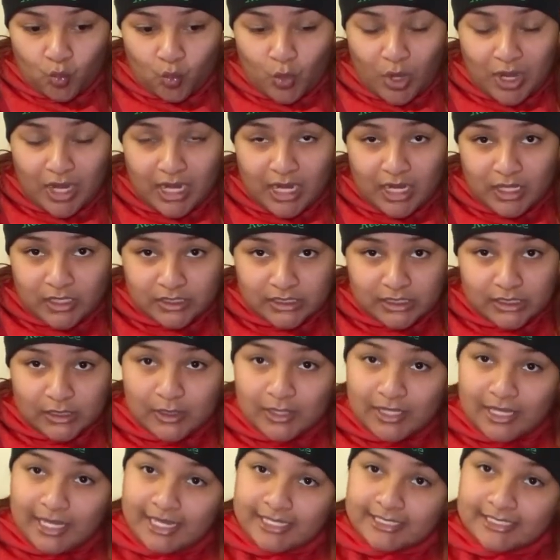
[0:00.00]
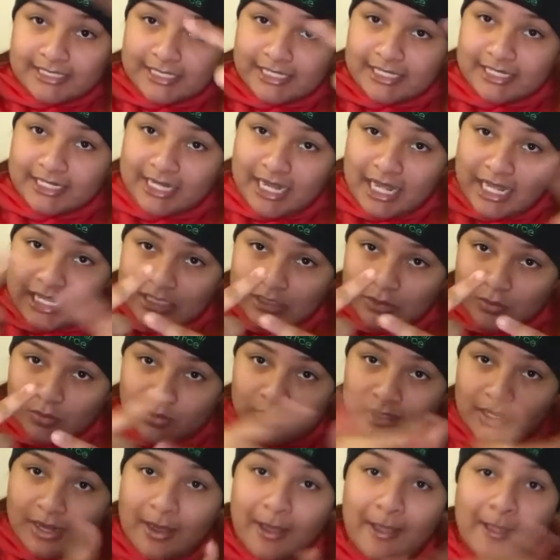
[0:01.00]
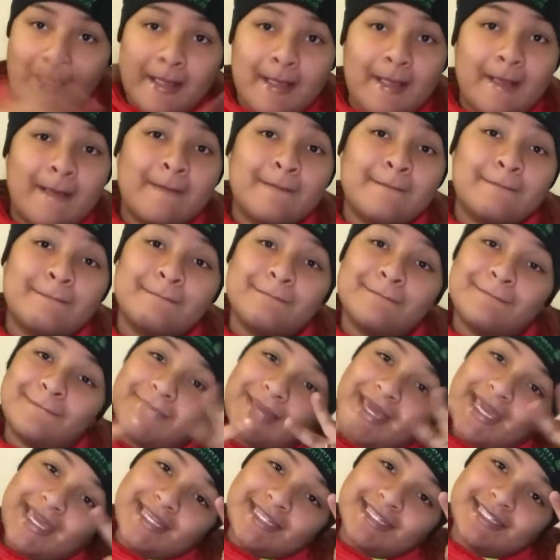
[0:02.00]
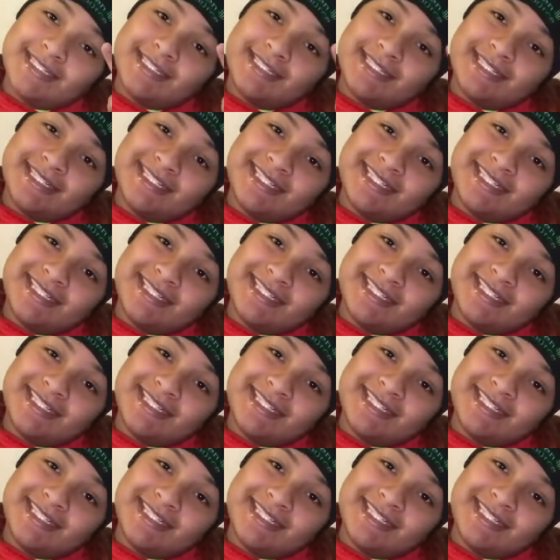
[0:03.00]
And I'll see you guys in the next one. Peace.